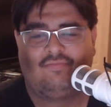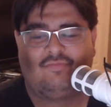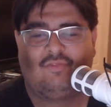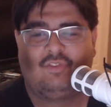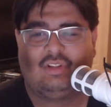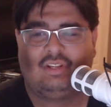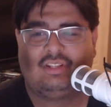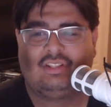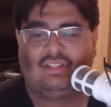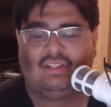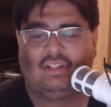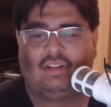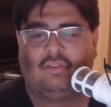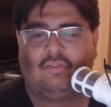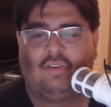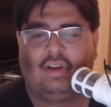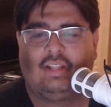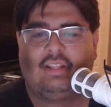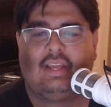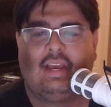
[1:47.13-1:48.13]
really
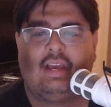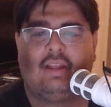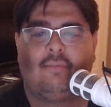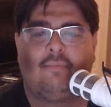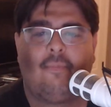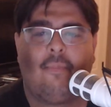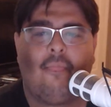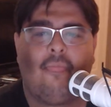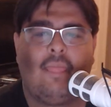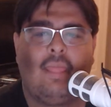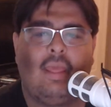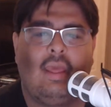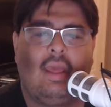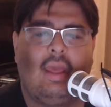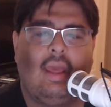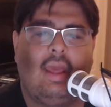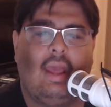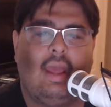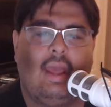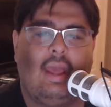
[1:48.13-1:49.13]
solidified that.
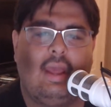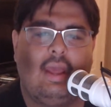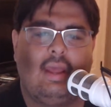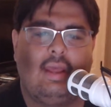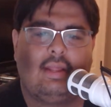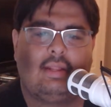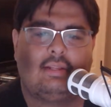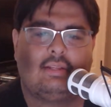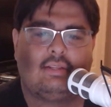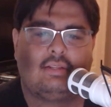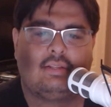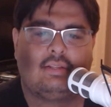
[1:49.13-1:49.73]
And,